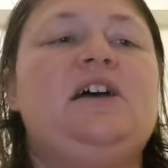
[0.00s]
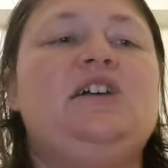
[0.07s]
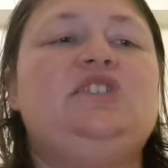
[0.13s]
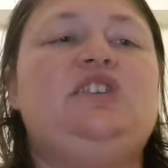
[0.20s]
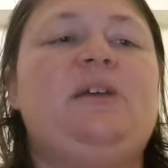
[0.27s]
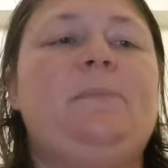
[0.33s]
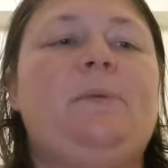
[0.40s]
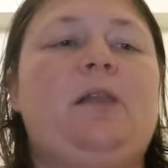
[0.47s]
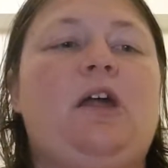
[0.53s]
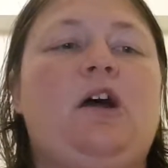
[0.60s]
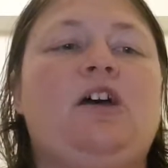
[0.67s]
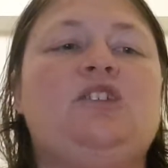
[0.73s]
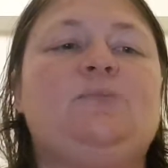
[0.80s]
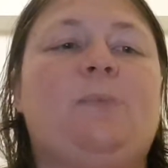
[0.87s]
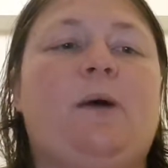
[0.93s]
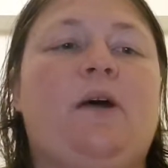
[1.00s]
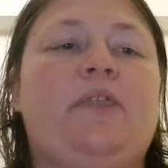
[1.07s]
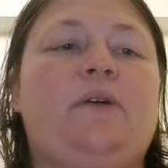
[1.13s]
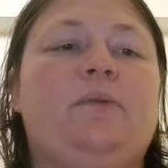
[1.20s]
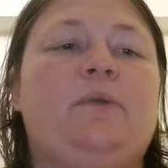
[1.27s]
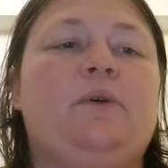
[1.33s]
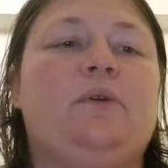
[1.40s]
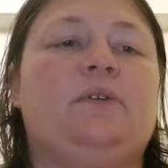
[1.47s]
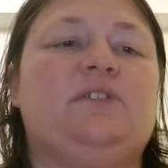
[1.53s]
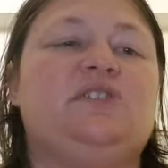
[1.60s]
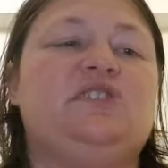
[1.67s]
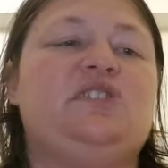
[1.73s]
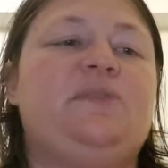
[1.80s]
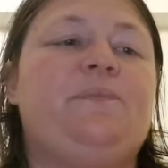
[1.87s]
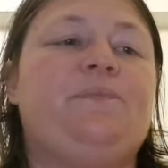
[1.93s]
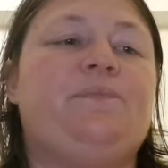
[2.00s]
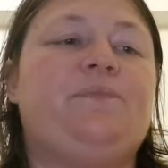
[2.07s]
symbolized by the runes.